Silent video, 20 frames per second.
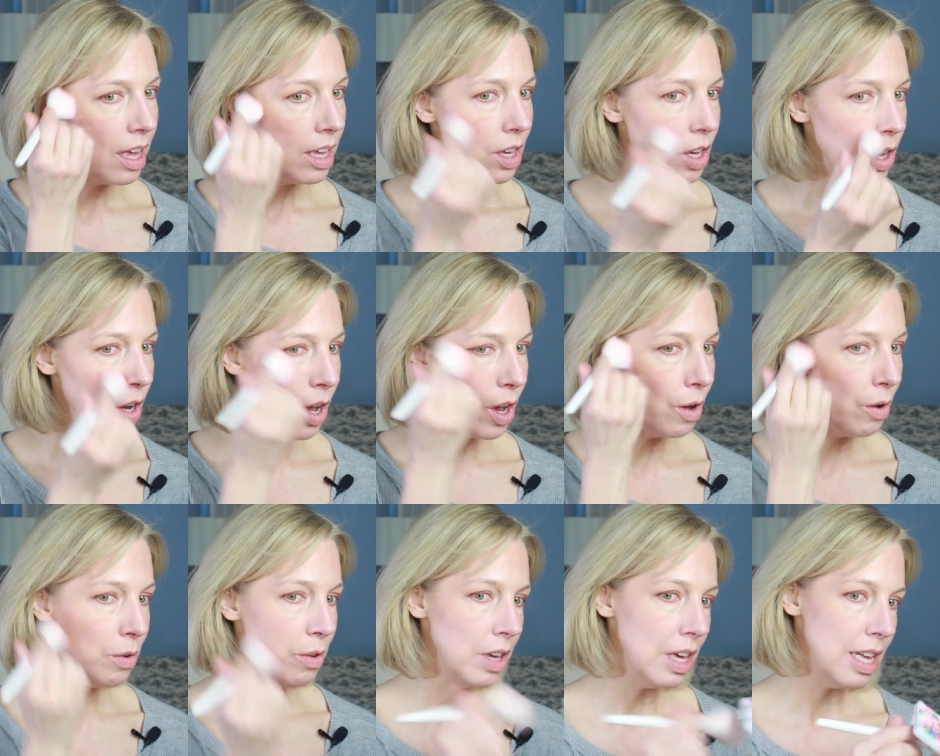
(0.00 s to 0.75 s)
you
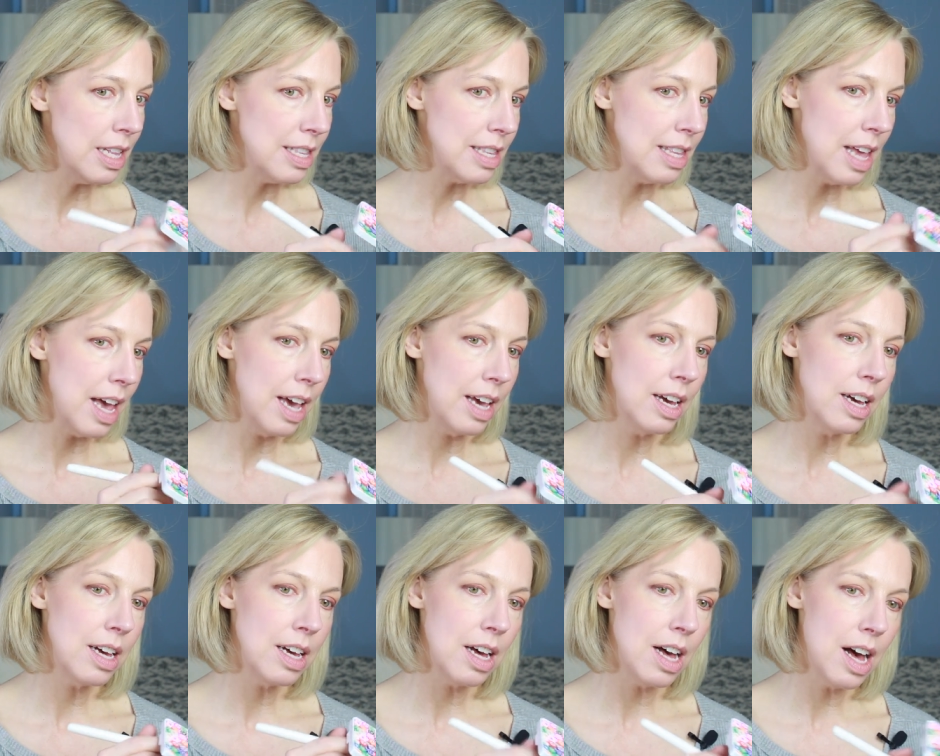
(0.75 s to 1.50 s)
know, it's
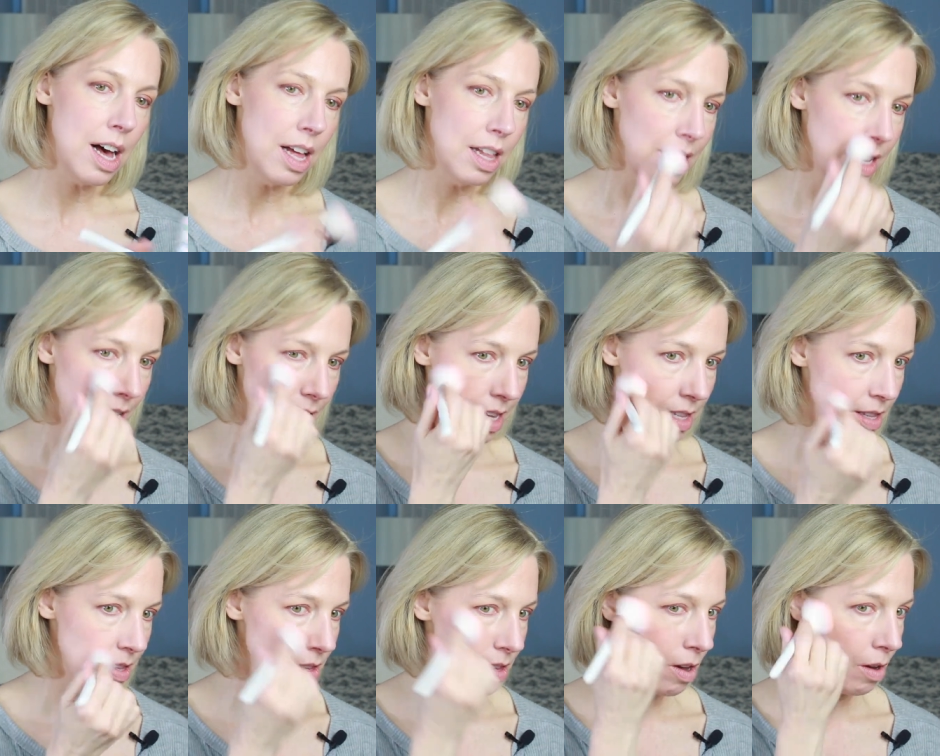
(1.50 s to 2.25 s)
like, golly,
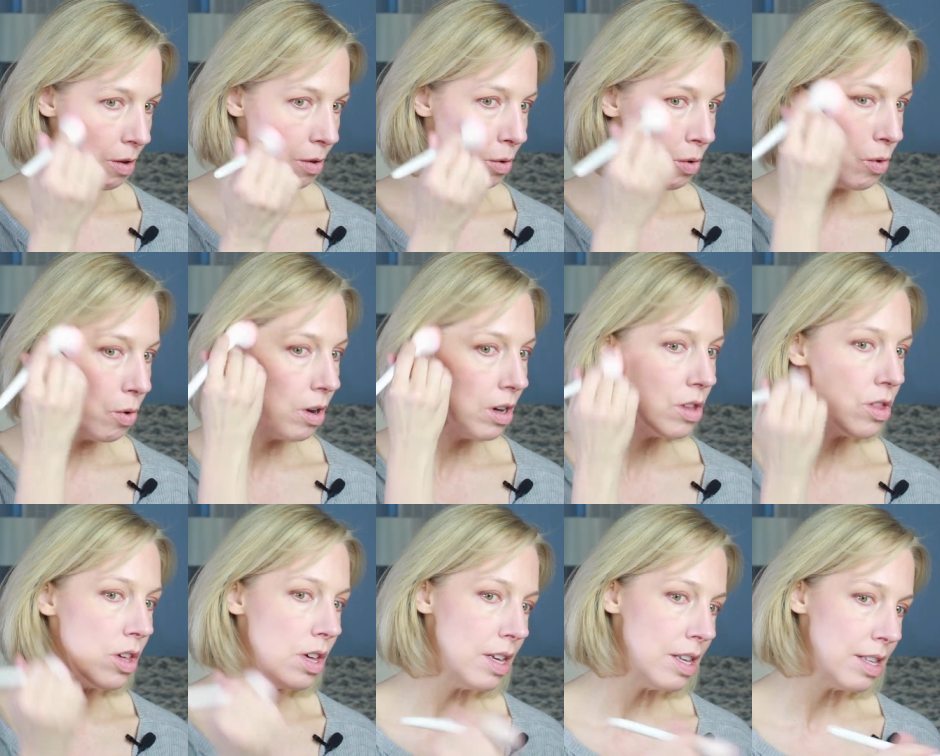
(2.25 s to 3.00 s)
it's so
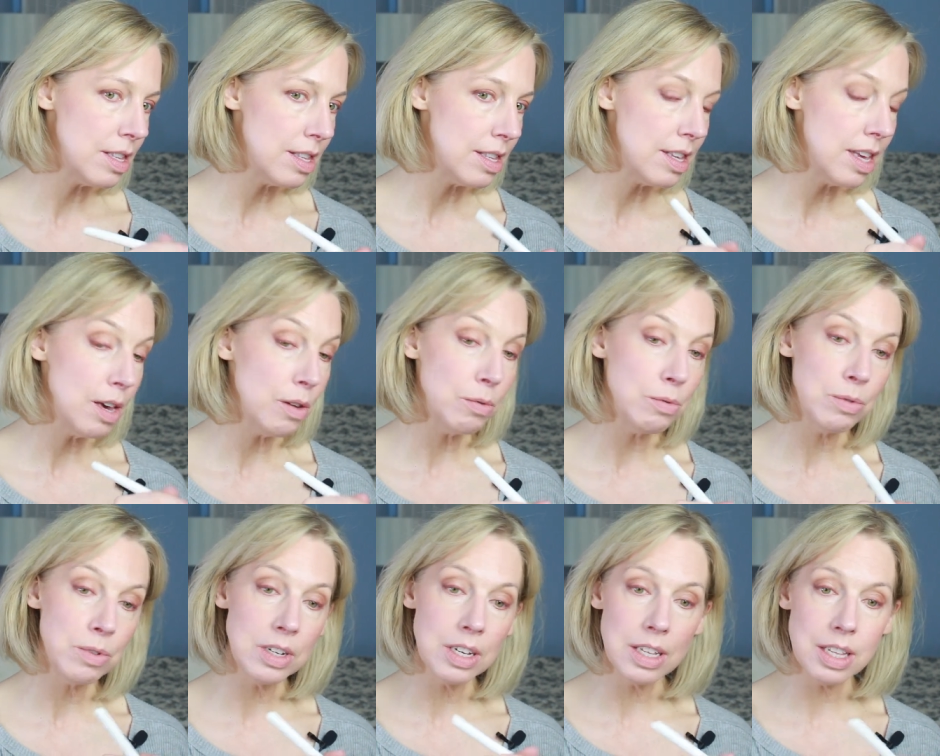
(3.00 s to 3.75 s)
gorgeous. It
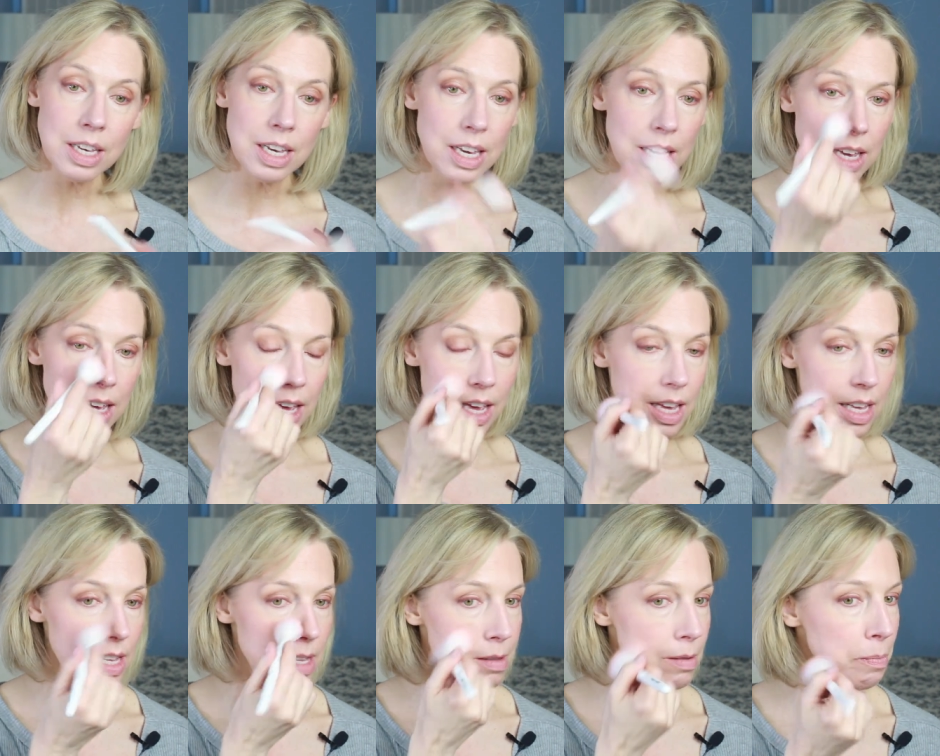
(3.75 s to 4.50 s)
really
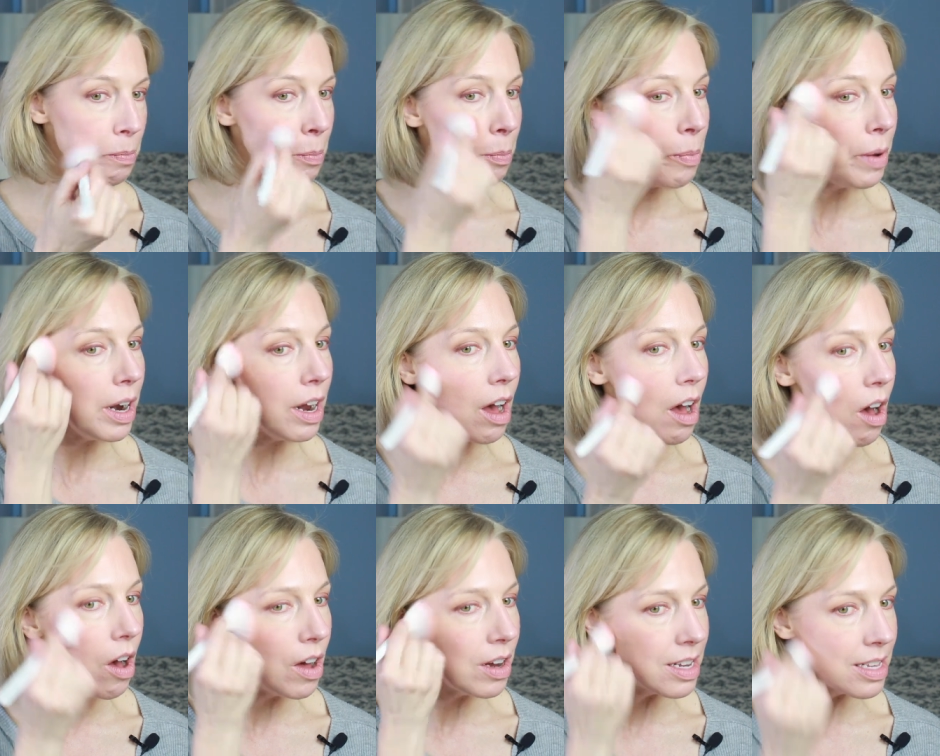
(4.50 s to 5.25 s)
is, but
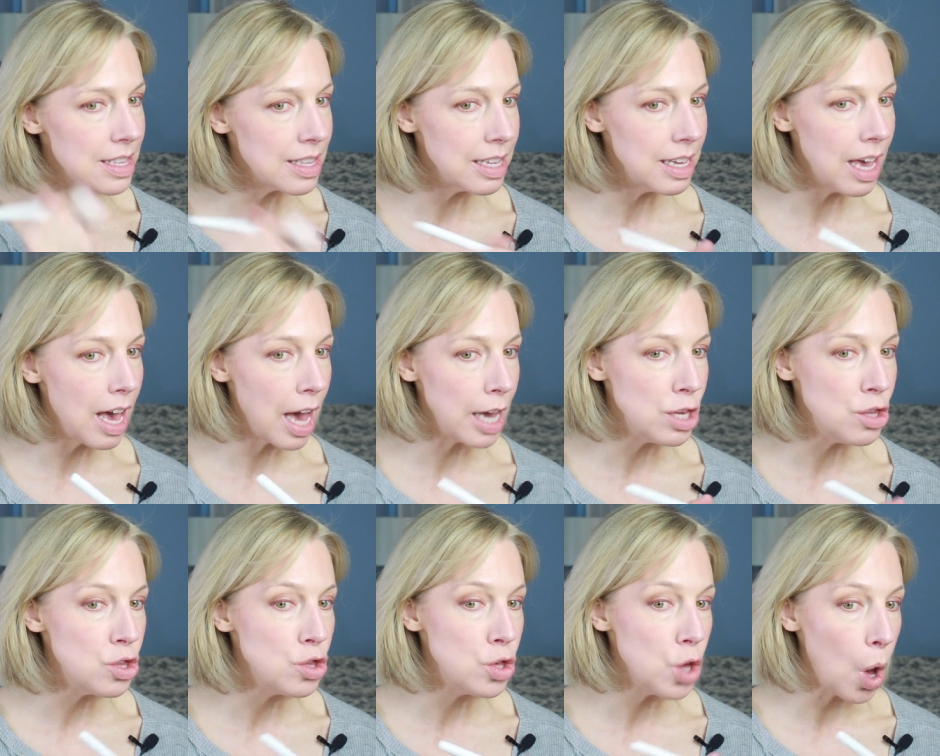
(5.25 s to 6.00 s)
honestly,
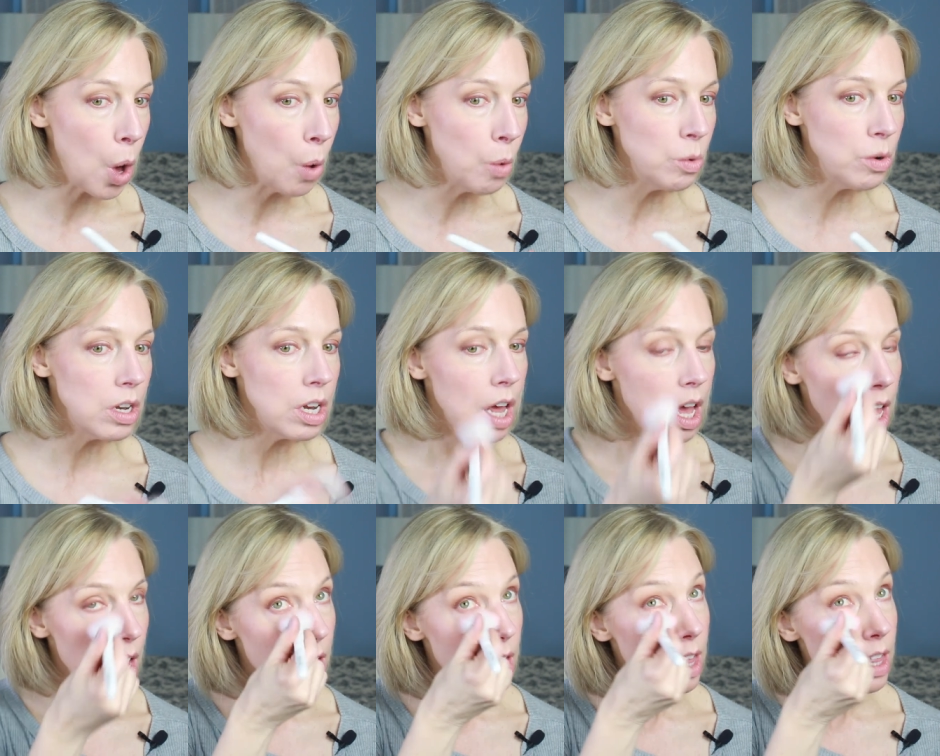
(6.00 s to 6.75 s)
I don't
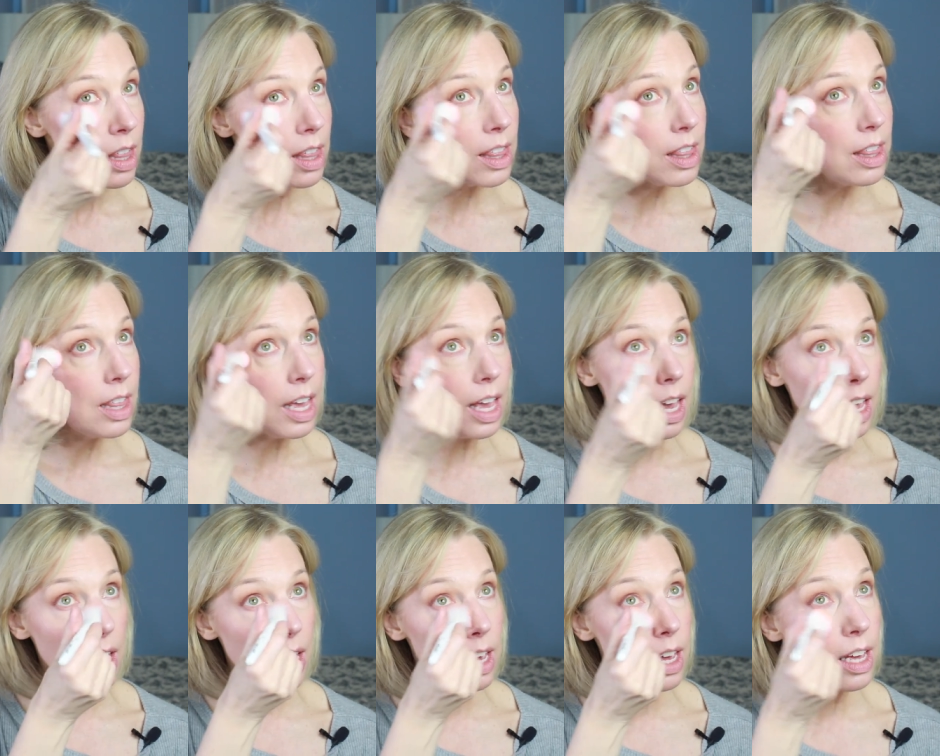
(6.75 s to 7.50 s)

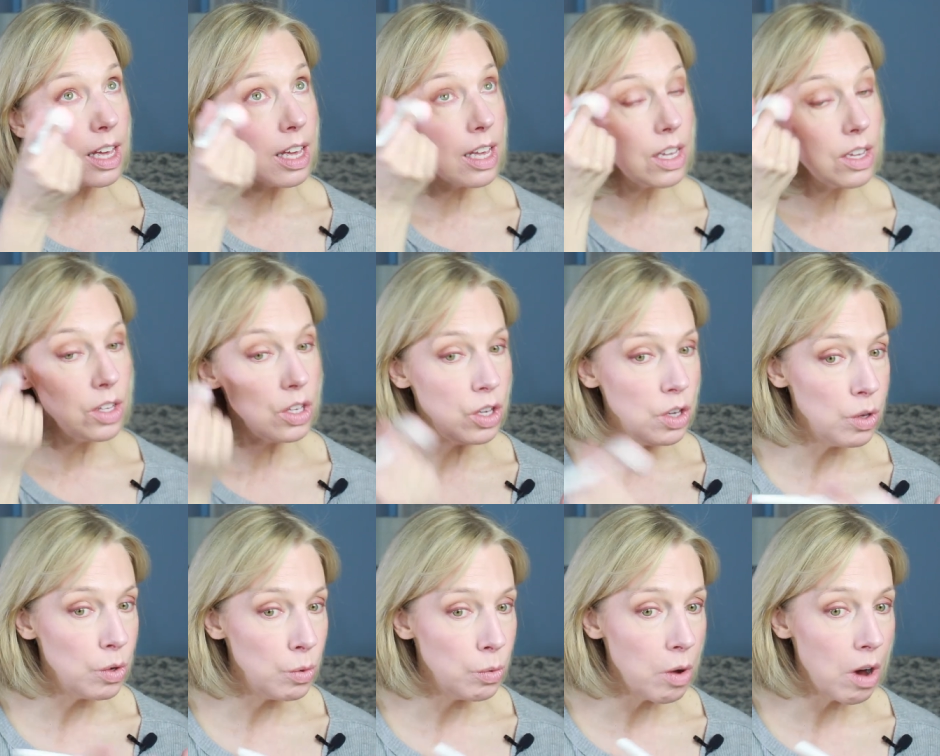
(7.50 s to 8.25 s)
think
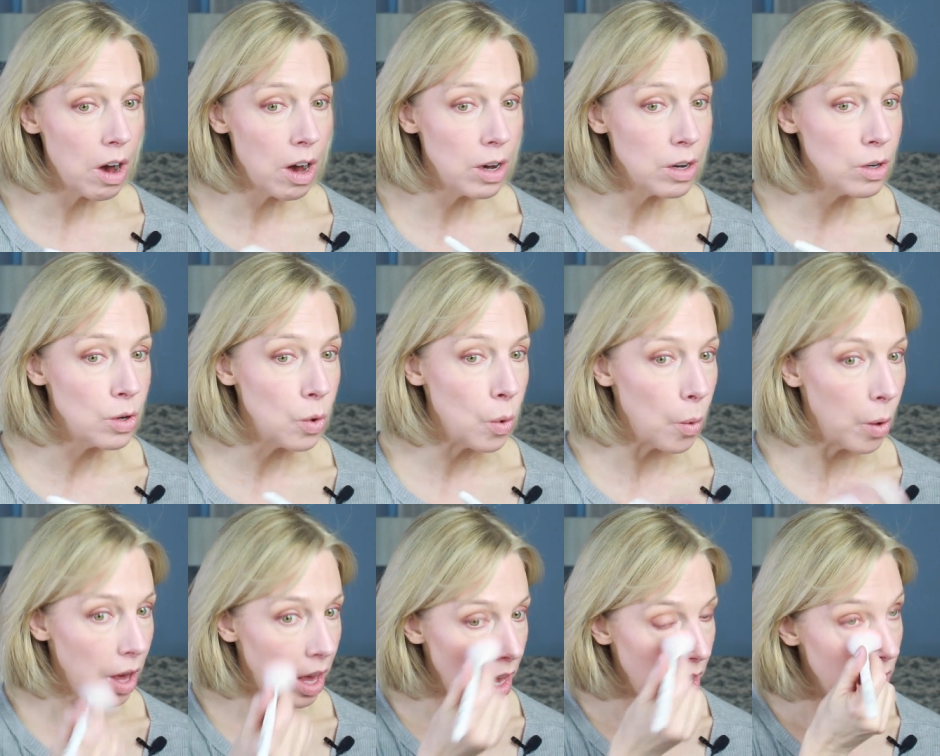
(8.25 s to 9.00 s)
you are
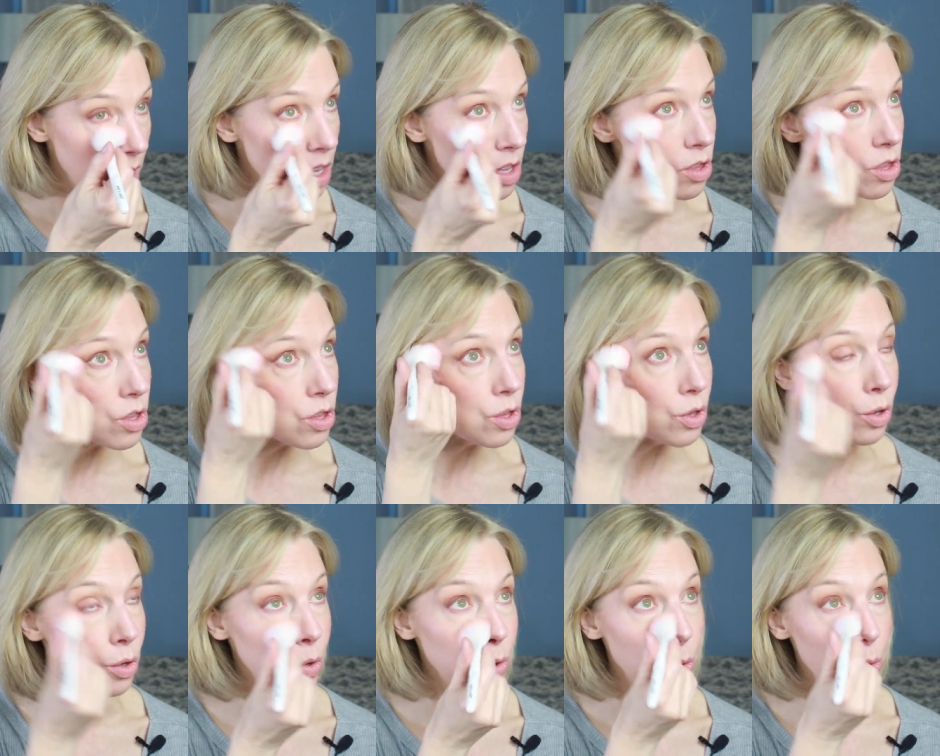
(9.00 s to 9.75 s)
going
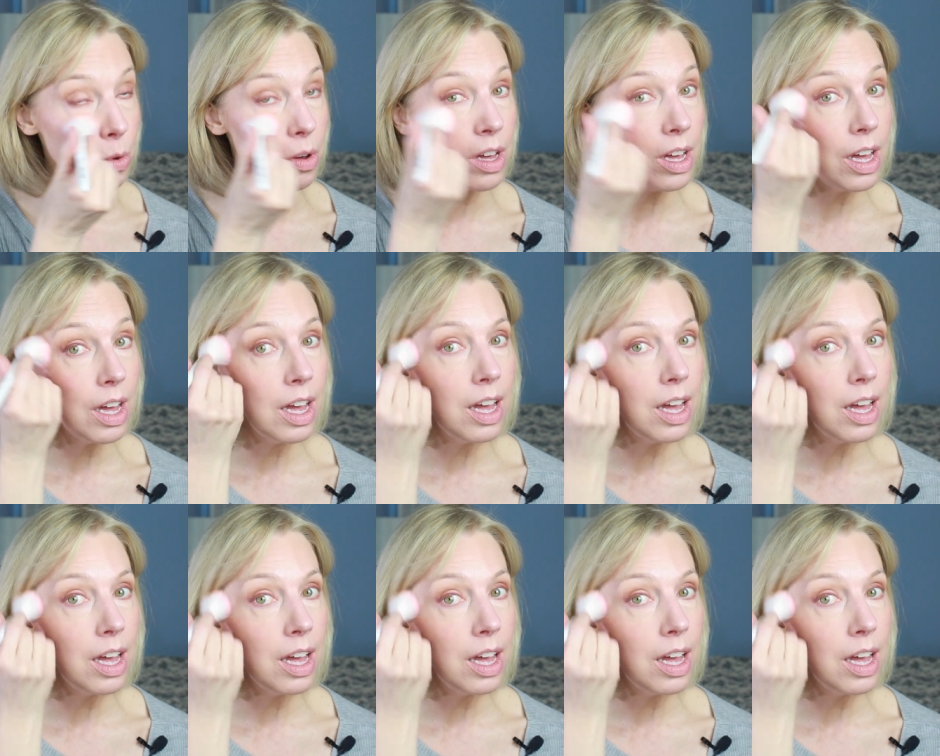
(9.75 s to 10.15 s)
to.